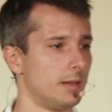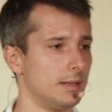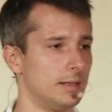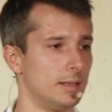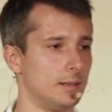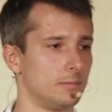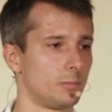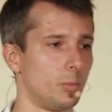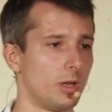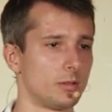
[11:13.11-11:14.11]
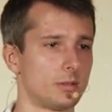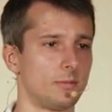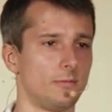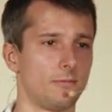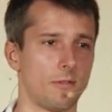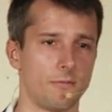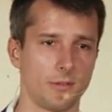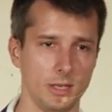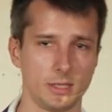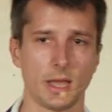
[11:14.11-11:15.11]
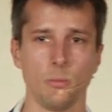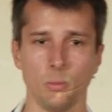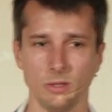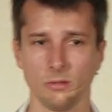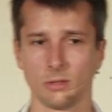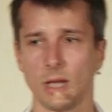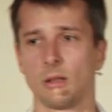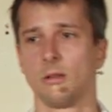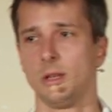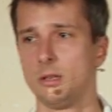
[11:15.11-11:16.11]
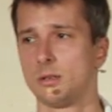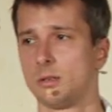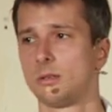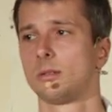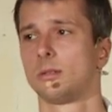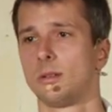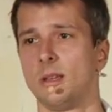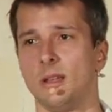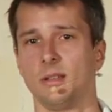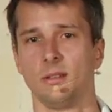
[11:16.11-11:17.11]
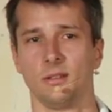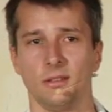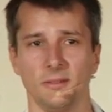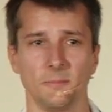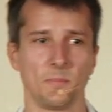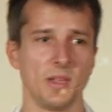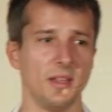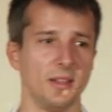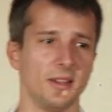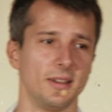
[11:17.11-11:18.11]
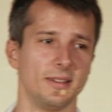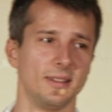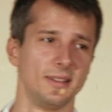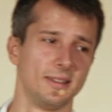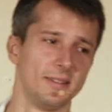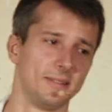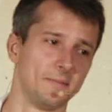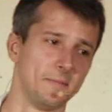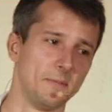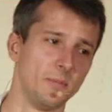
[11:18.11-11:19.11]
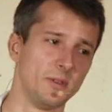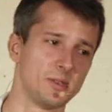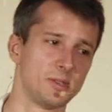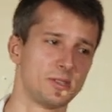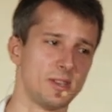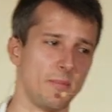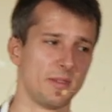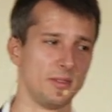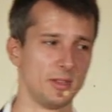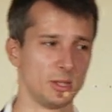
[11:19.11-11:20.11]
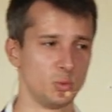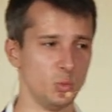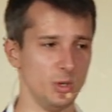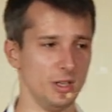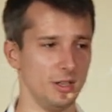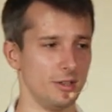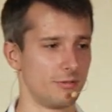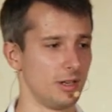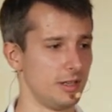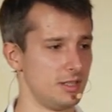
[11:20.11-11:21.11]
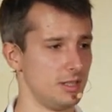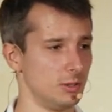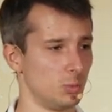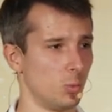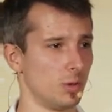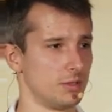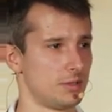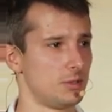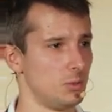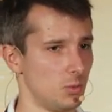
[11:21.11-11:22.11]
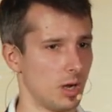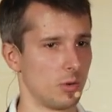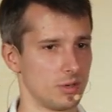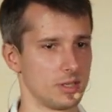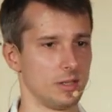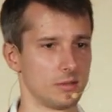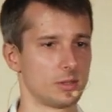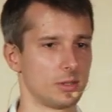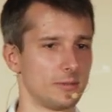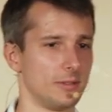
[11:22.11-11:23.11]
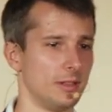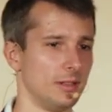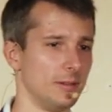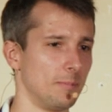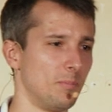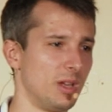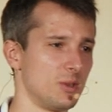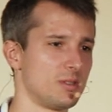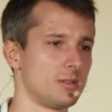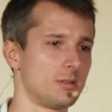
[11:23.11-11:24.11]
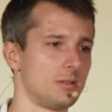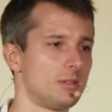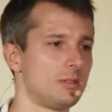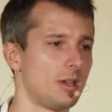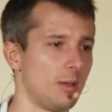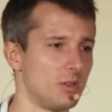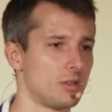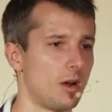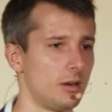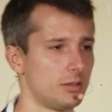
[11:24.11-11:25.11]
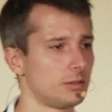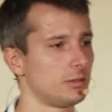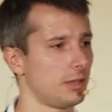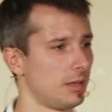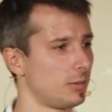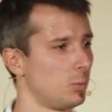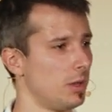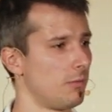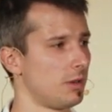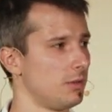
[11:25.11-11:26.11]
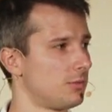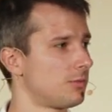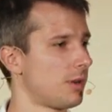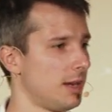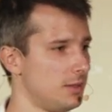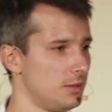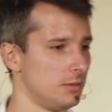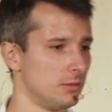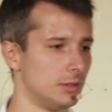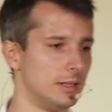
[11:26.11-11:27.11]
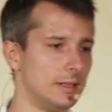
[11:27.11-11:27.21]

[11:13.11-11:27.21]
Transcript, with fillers: Um, we got for free time window calculations, and uh, uh, this is something that we really didn't want to do ourselves, uh, because time is hard. Like whenever you try to